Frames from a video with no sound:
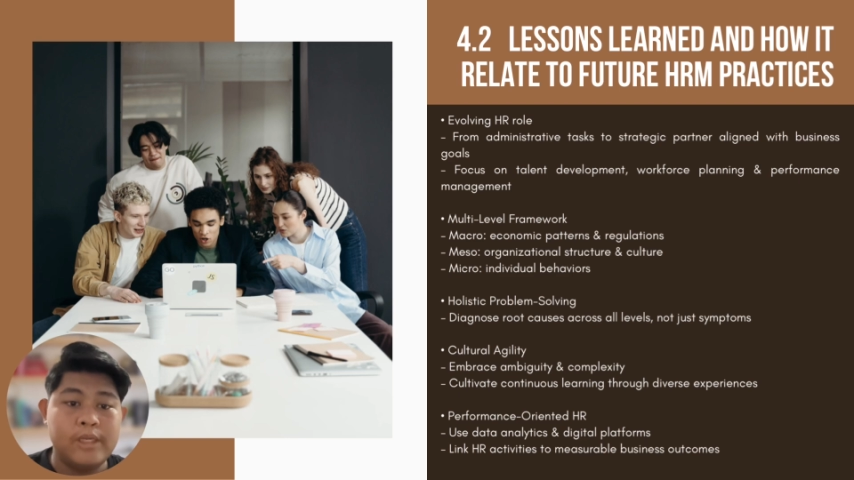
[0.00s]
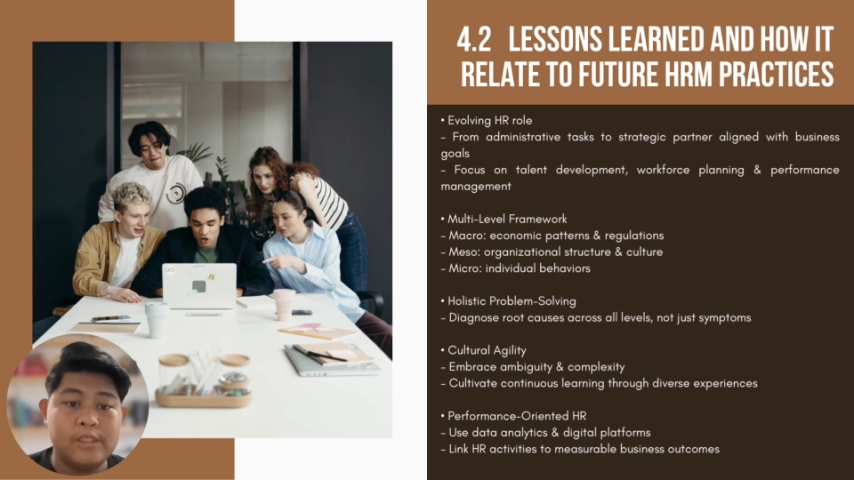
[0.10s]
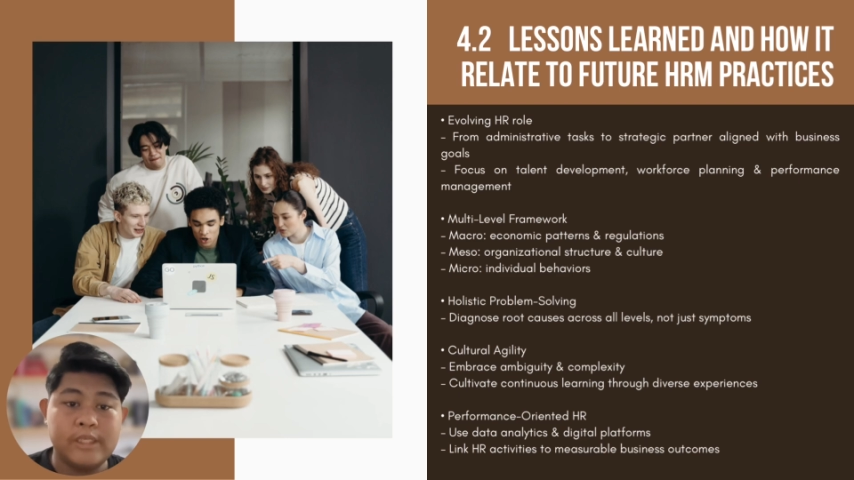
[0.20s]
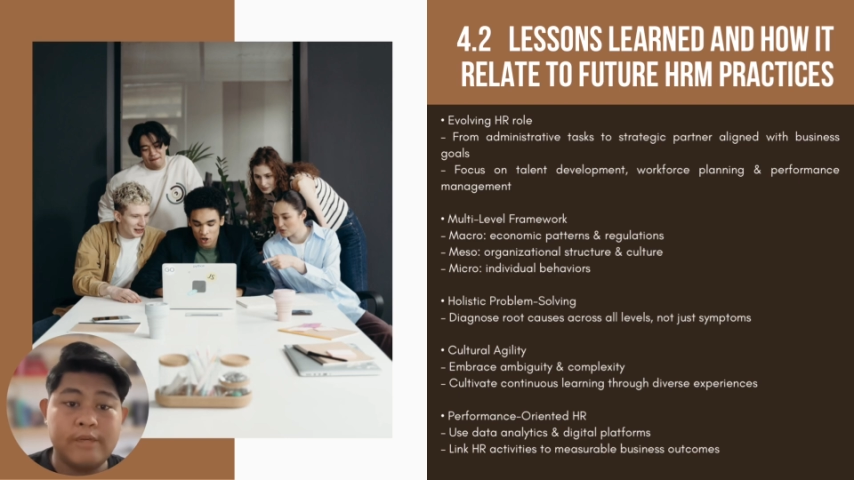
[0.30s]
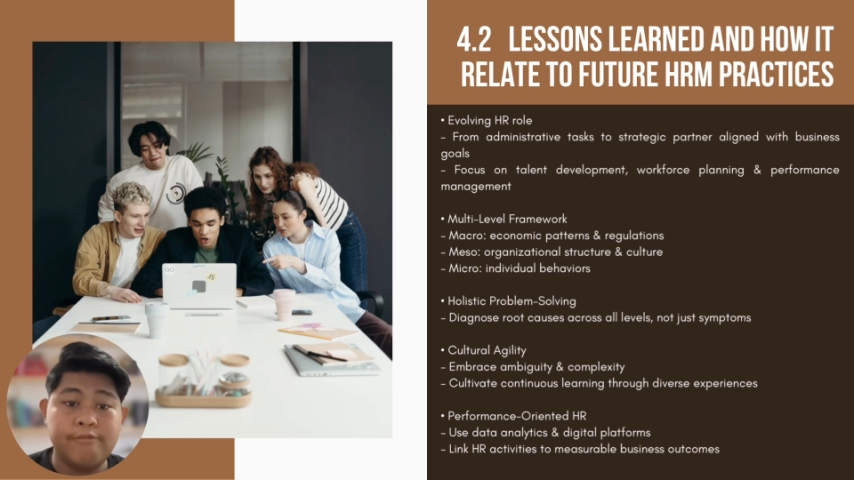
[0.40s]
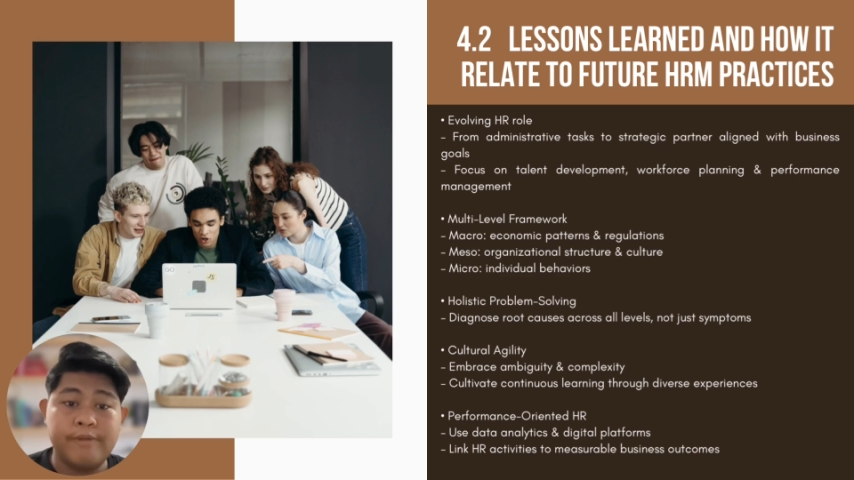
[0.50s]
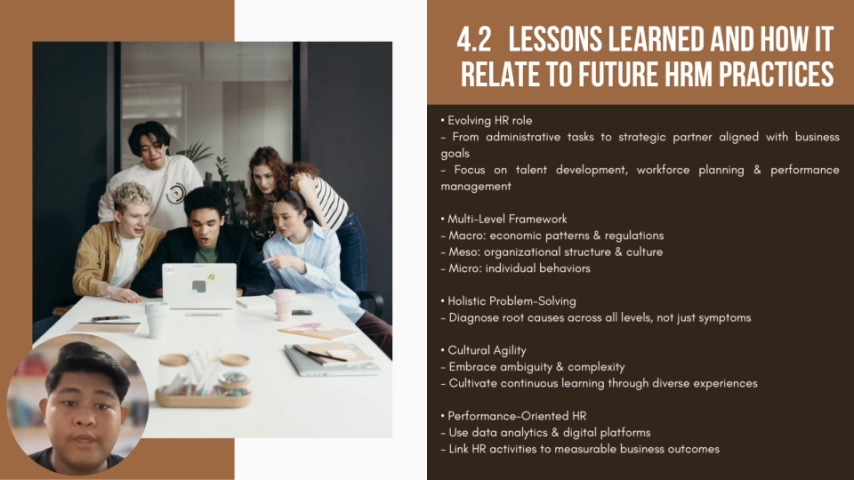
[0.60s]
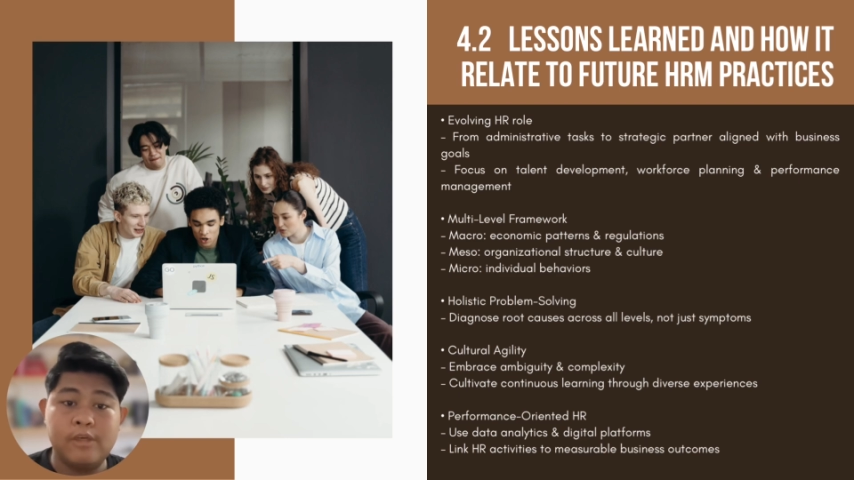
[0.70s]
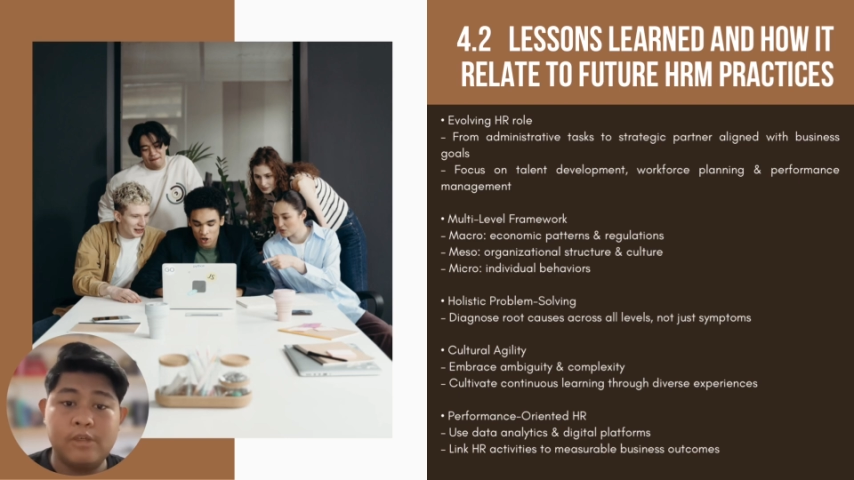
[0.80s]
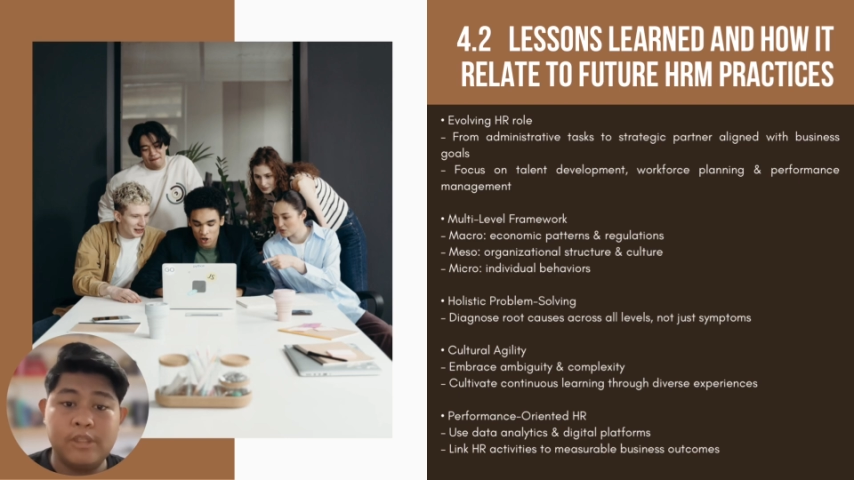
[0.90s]
driving
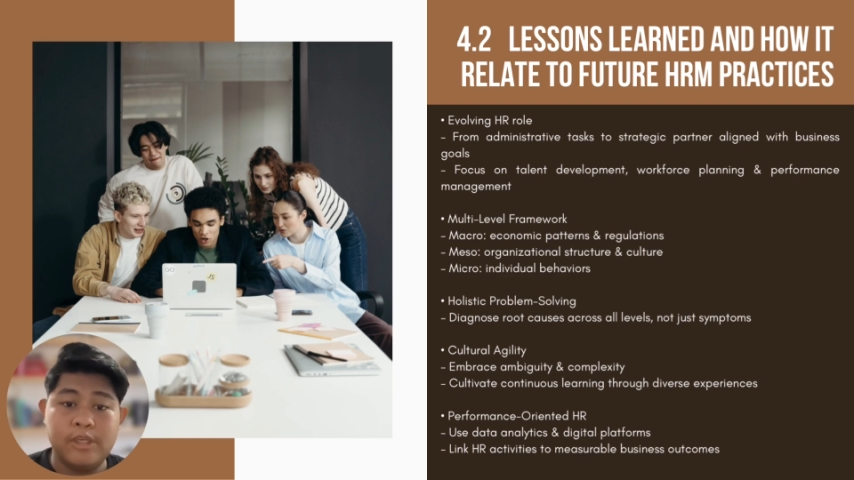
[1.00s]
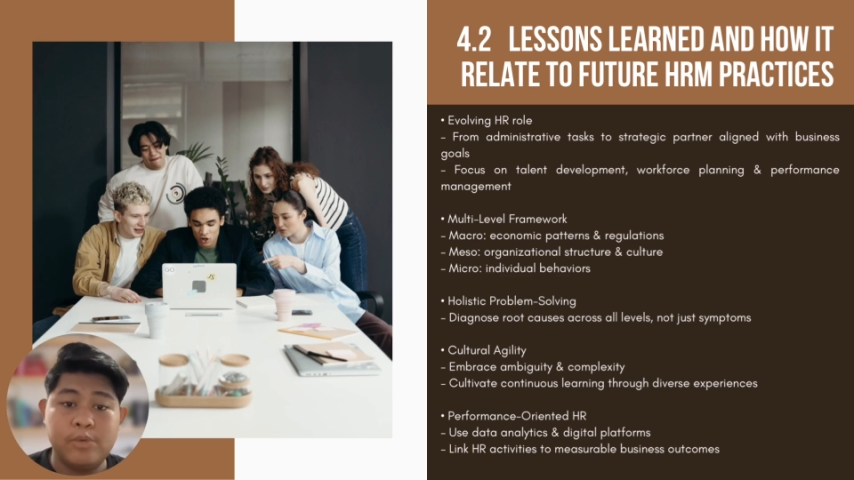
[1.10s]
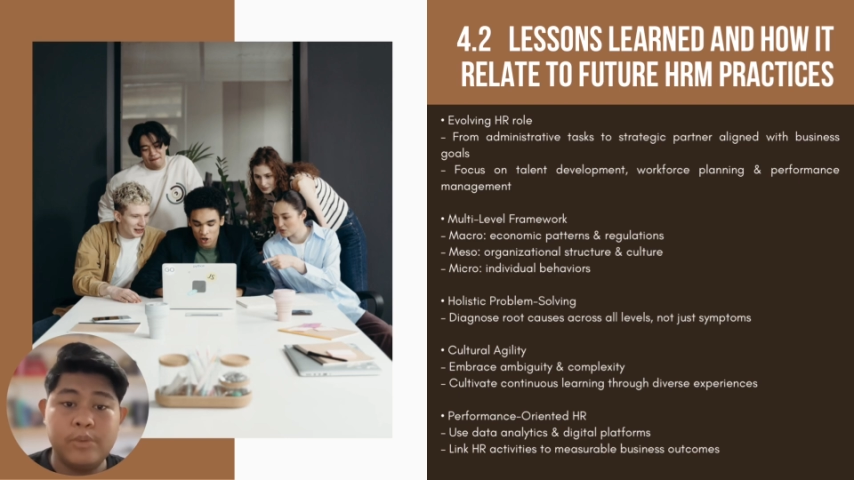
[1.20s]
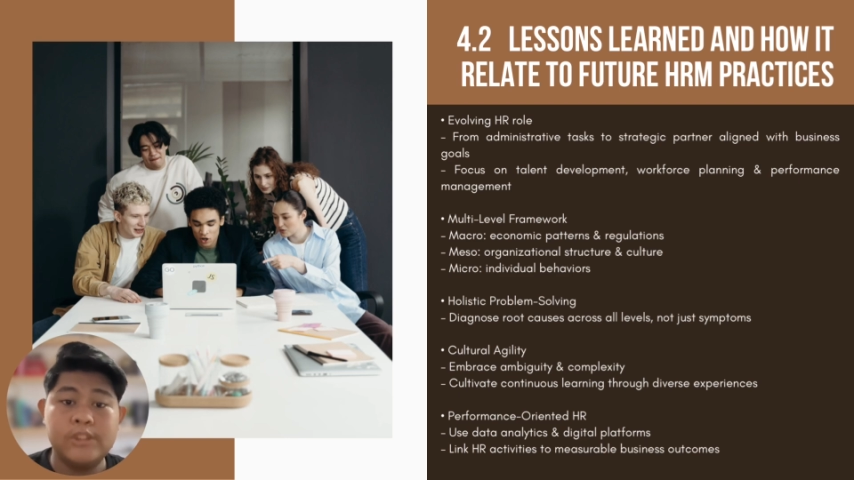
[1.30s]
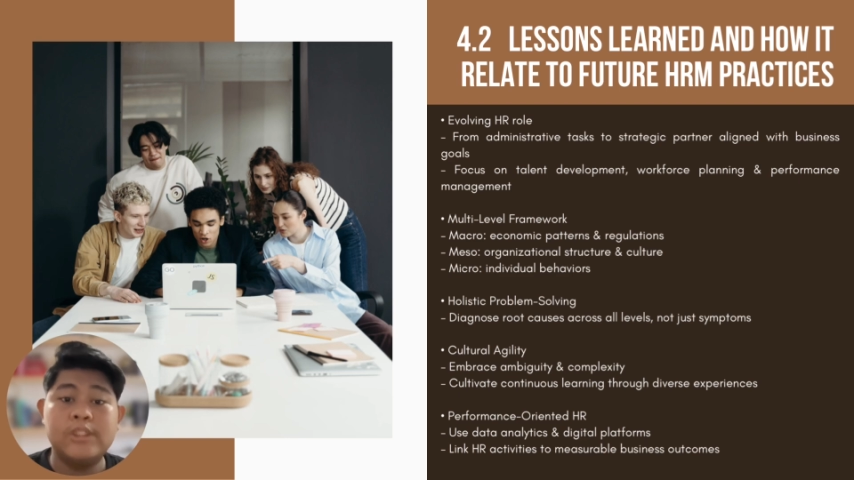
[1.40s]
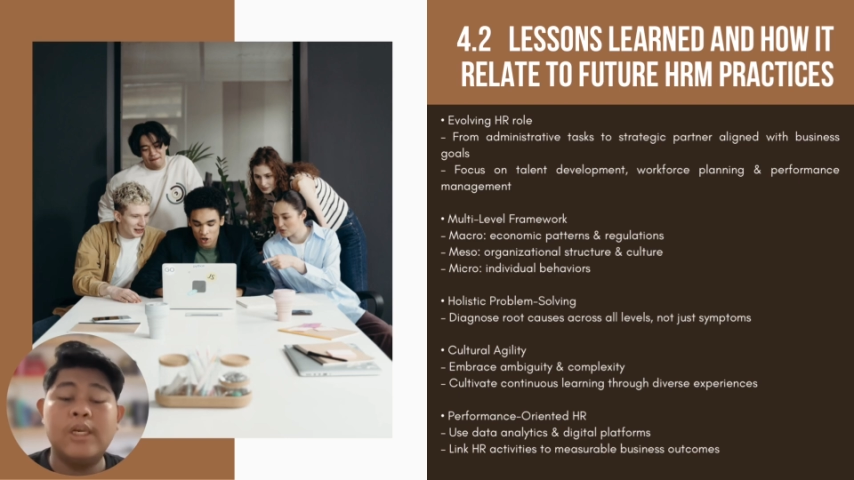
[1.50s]
continuous